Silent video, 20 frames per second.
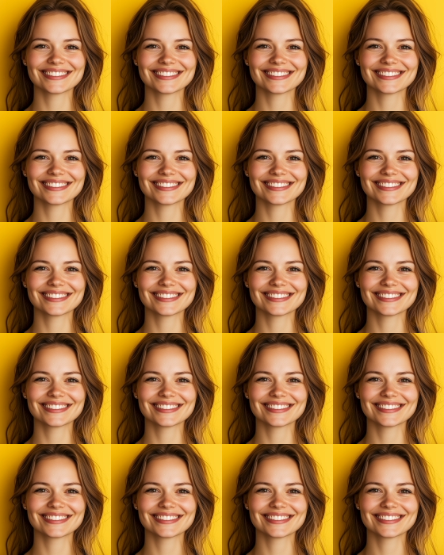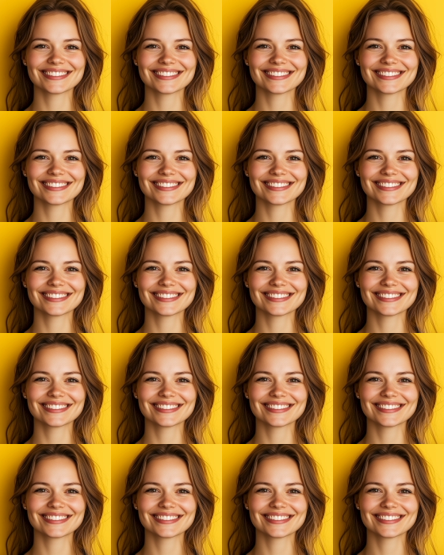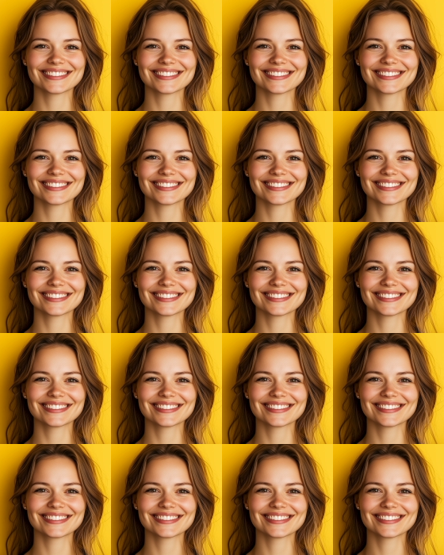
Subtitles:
Nothing is said.